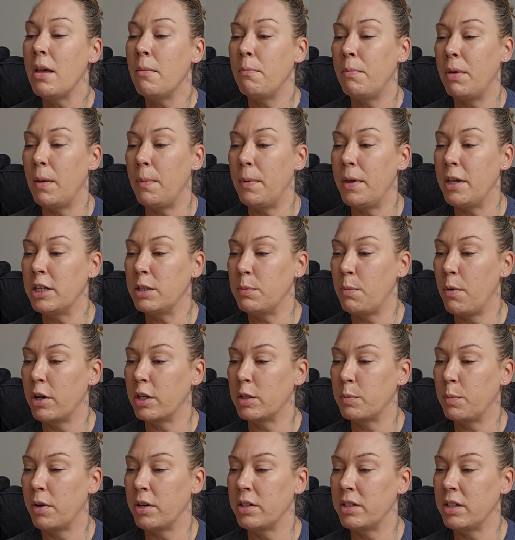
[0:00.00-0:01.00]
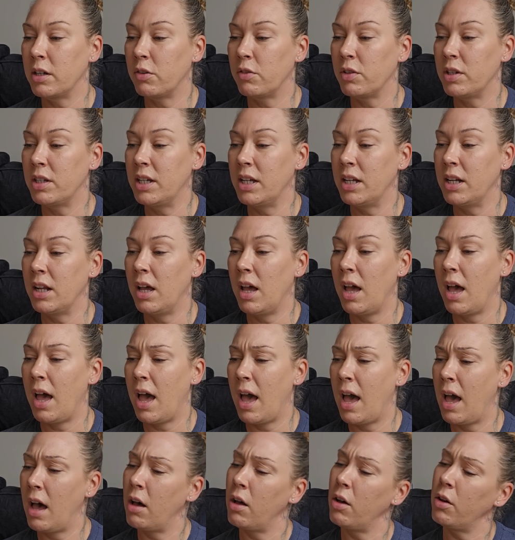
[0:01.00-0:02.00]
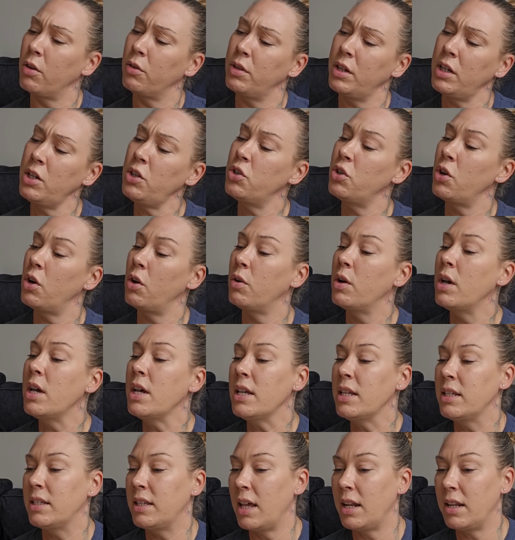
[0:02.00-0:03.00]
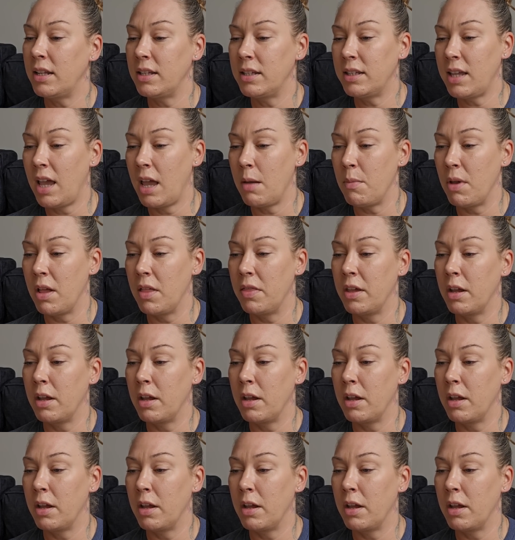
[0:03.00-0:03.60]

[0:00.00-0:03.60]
BP spokesperson Christina Audisho said in a statement.